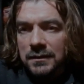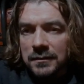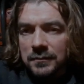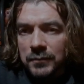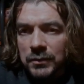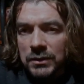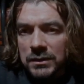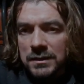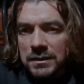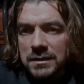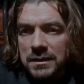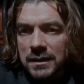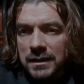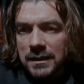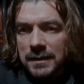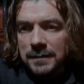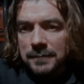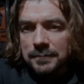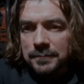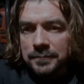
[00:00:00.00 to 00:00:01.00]
But
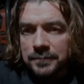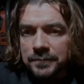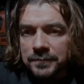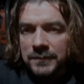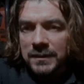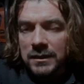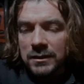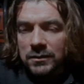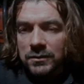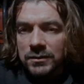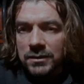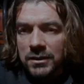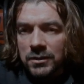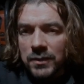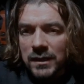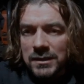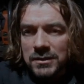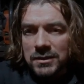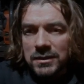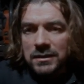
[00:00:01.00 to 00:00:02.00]
you know, the
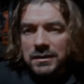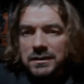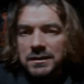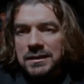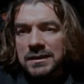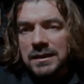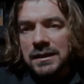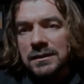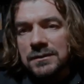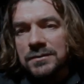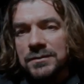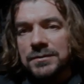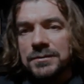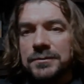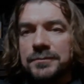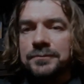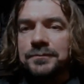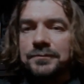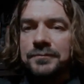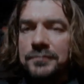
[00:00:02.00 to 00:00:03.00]
question
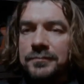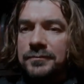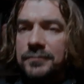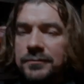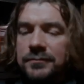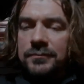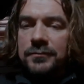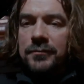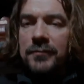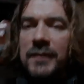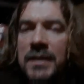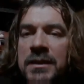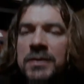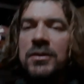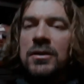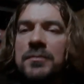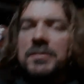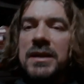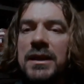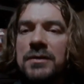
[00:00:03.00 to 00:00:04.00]
itself, you
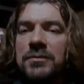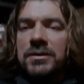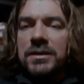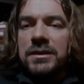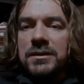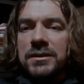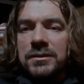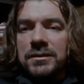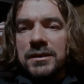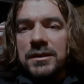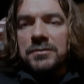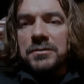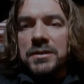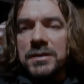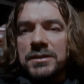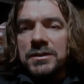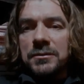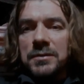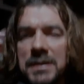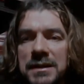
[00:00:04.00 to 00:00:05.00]
know, I mean, how can
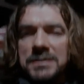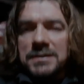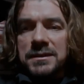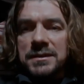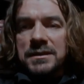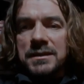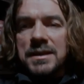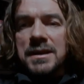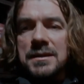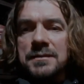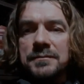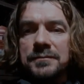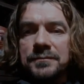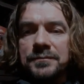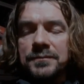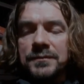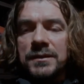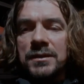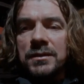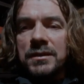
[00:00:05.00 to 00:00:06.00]
you answer that?
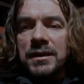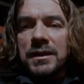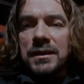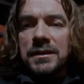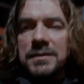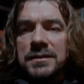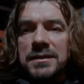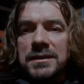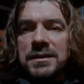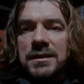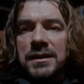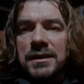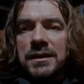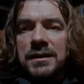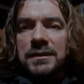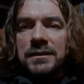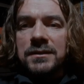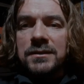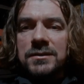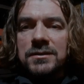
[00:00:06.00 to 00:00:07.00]
You can't
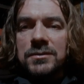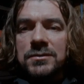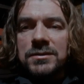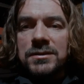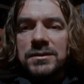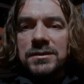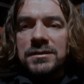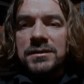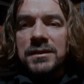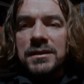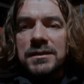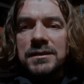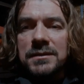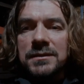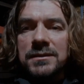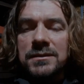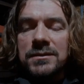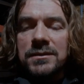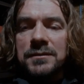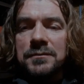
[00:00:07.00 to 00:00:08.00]
say there's no such thing as
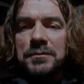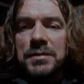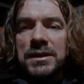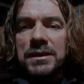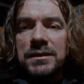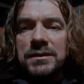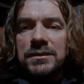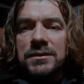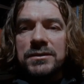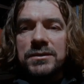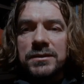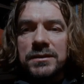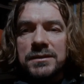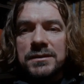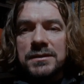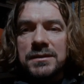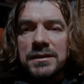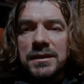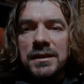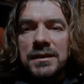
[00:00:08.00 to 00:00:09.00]
sort of being as good
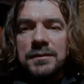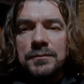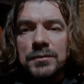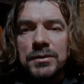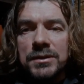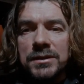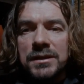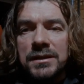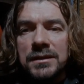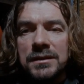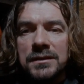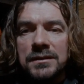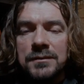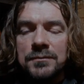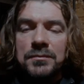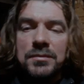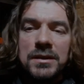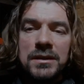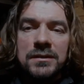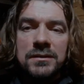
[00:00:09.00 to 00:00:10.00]
as anybody,
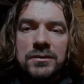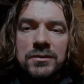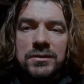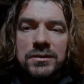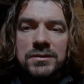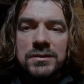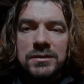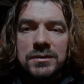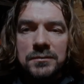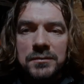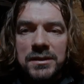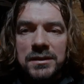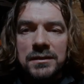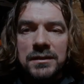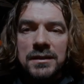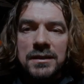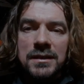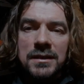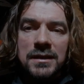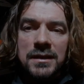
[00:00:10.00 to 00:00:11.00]
being good as somebody
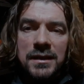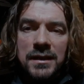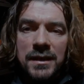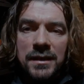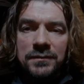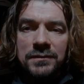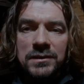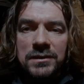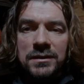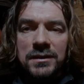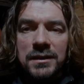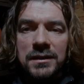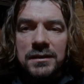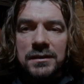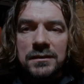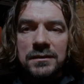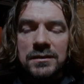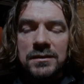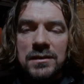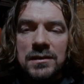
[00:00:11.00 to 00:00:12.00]
at everything,
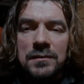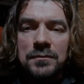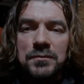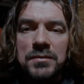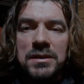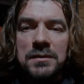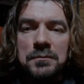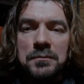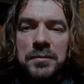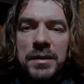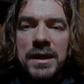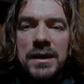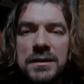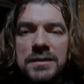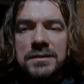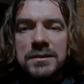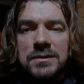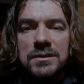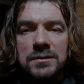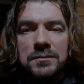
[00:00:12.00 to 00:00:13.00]
or being better
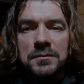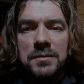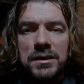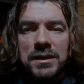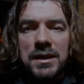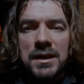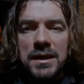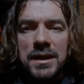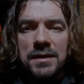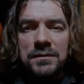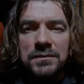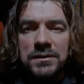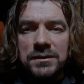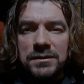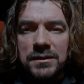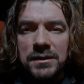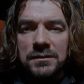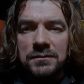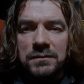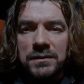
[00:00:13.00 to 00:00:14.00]
than somebody at
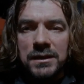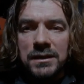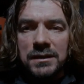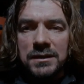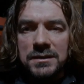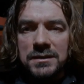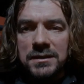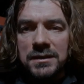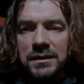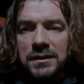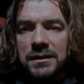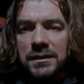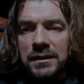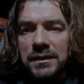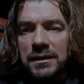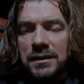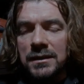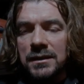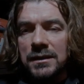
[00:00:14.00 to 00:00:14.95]
everything, realistically.